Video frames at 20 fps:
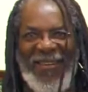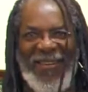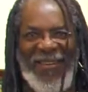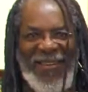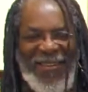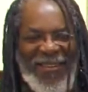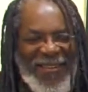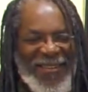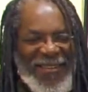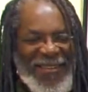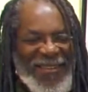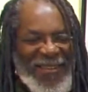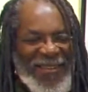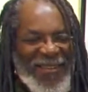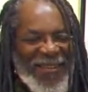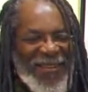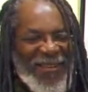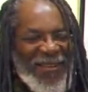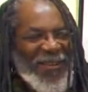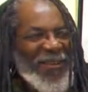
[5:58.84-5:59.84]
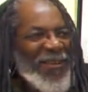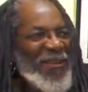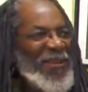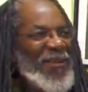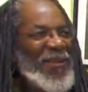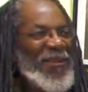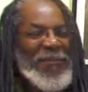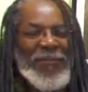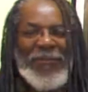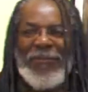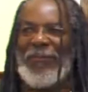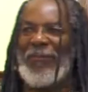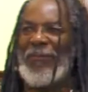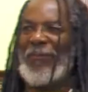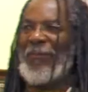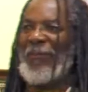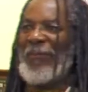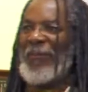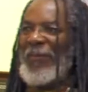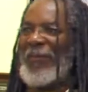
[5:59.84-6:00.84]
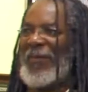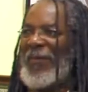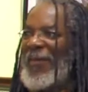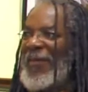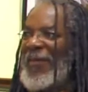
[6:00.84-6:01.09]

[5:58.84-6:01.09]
(not speaking)